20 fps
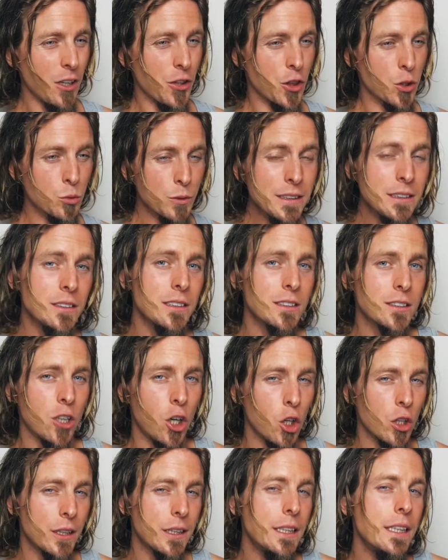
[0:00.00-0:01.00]
The reason it's
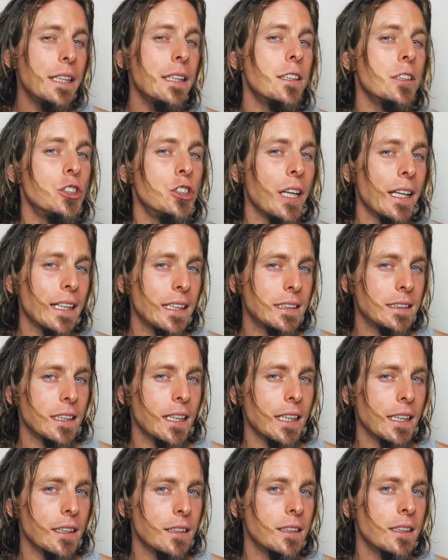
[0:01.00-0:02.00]
called a ketogenic
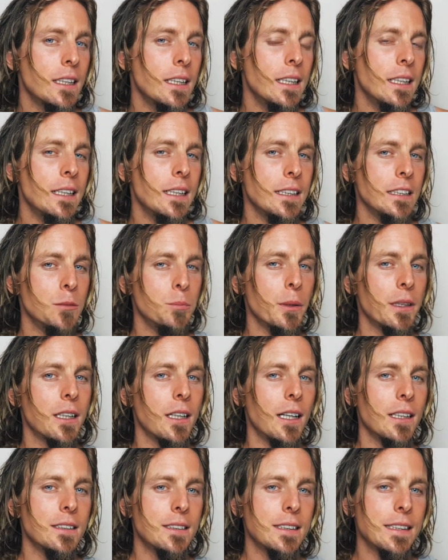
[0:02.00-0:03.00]
diet is
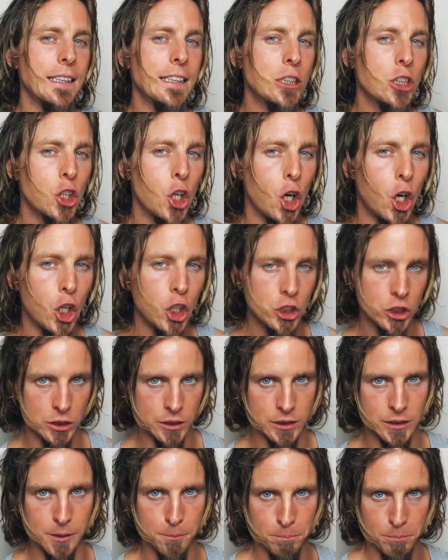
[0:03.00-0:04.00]
because it
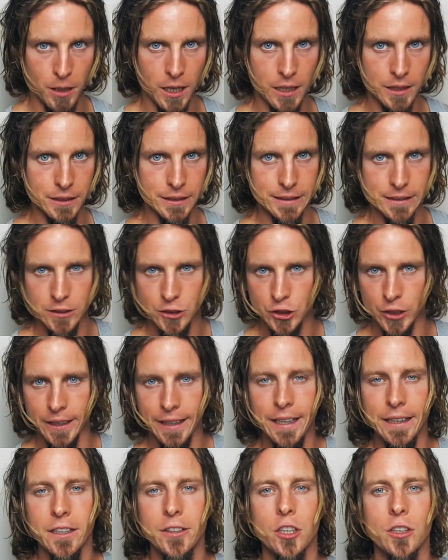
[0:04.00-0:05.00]
causes the body to
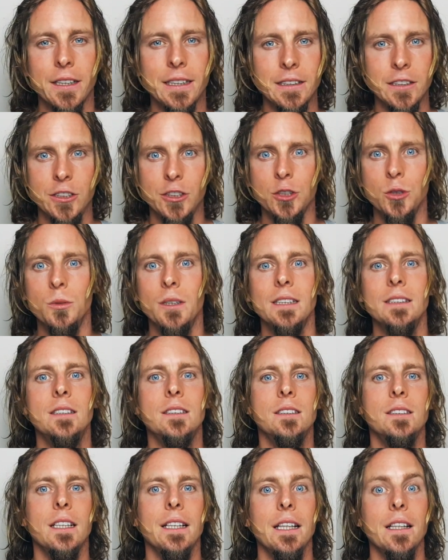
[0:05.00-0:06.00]
enter into a
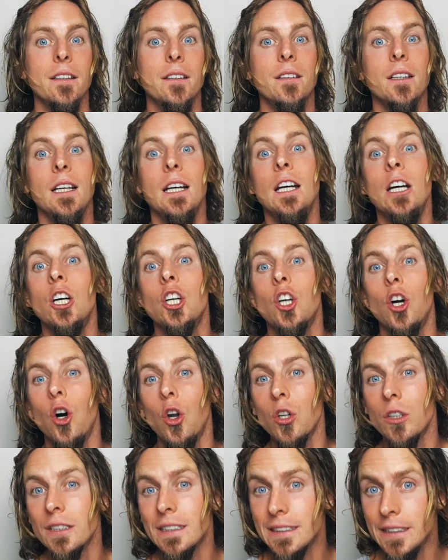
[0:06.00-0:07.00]
state
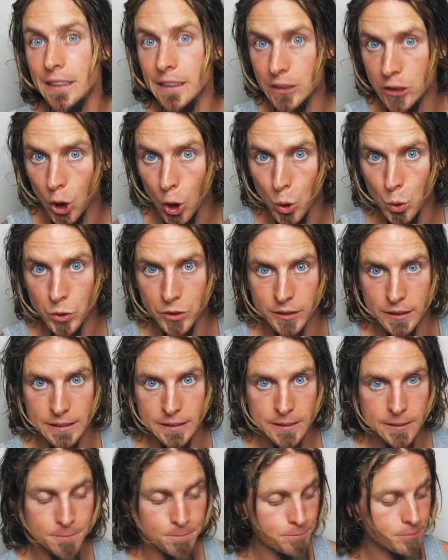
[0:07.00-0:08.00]
called
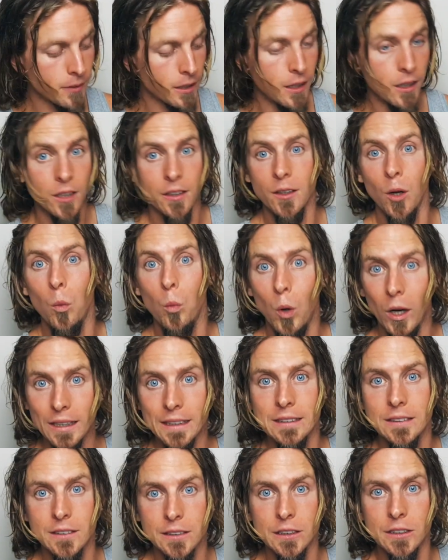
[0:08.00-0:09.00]
ketosis. Now, what
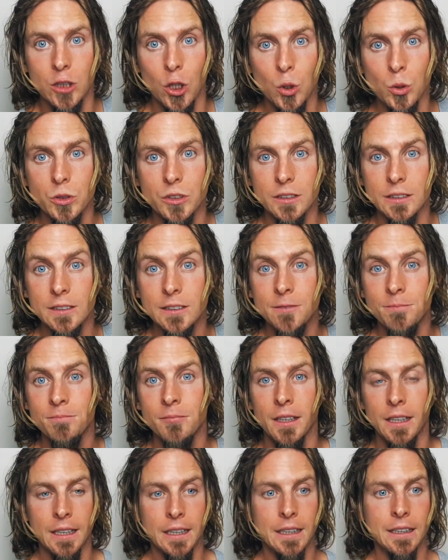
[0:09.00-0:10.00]
is ketosis?
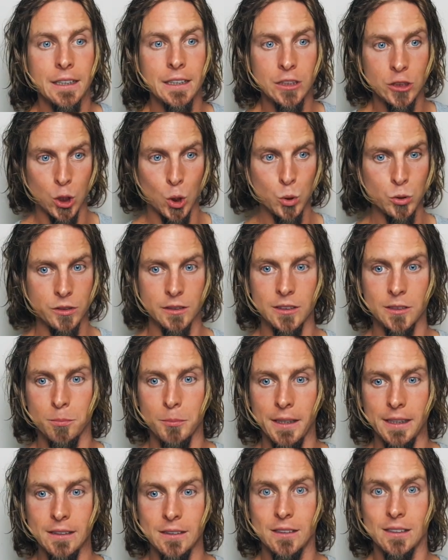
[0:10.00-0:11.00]
Ketosis
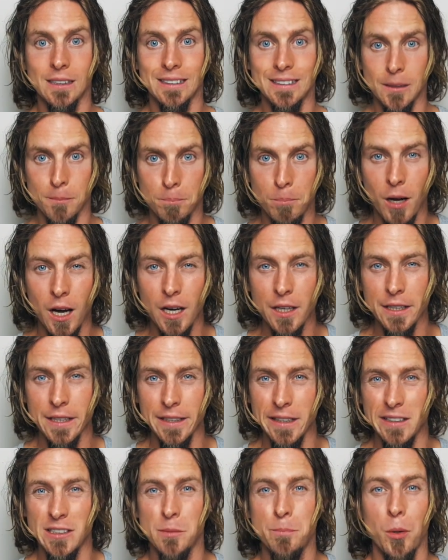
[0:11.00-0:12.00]
means that the
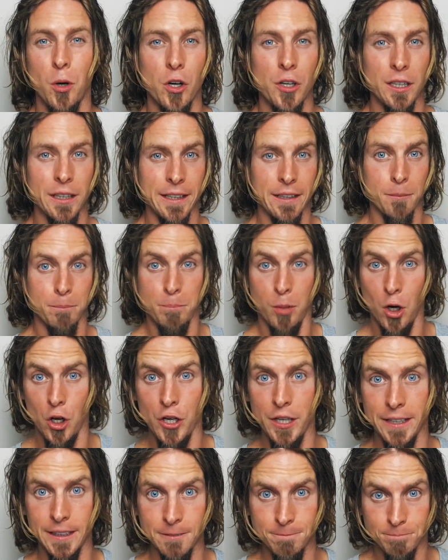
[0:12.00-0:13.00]
body is
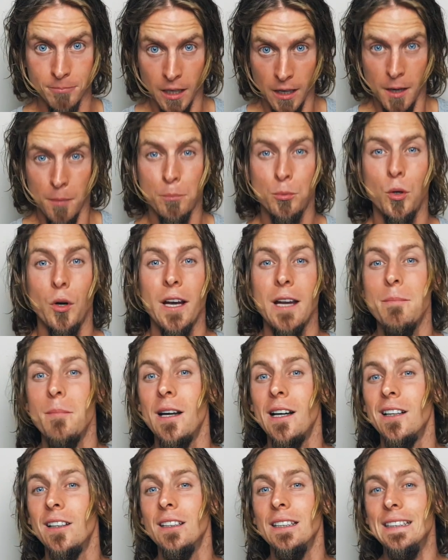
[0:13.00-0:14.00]
burning
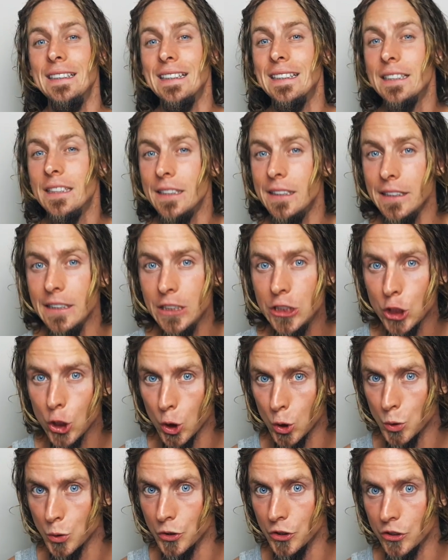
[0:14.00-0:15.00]
primarily
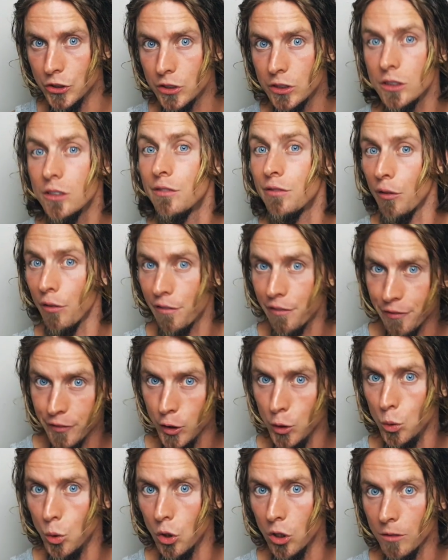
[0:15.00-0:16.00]
ketones for
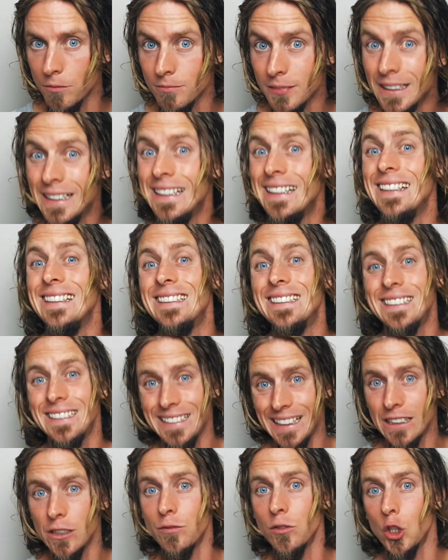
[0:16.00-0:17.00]
fuel
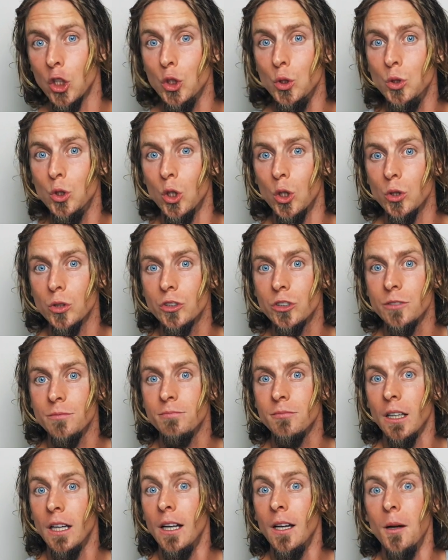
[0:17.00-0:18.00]
instead of glucose.
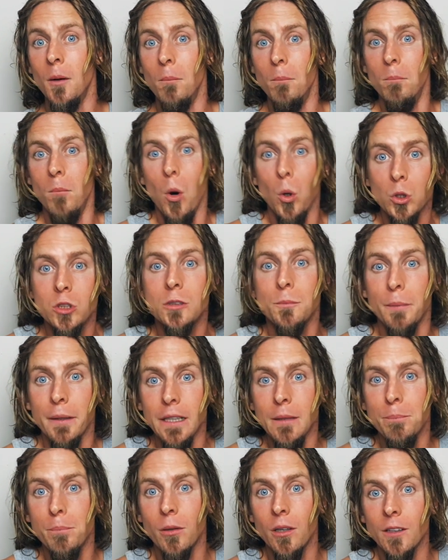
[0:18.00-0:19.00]
Most
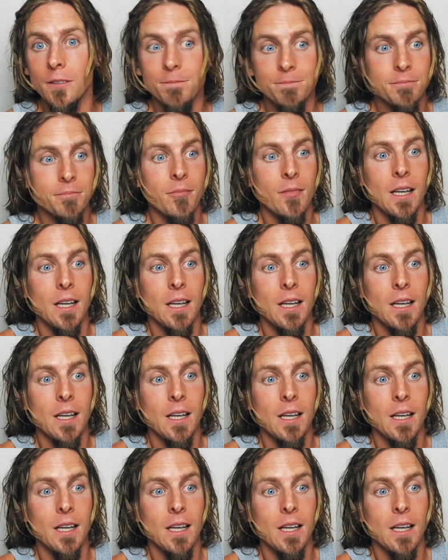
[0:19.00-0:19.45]
people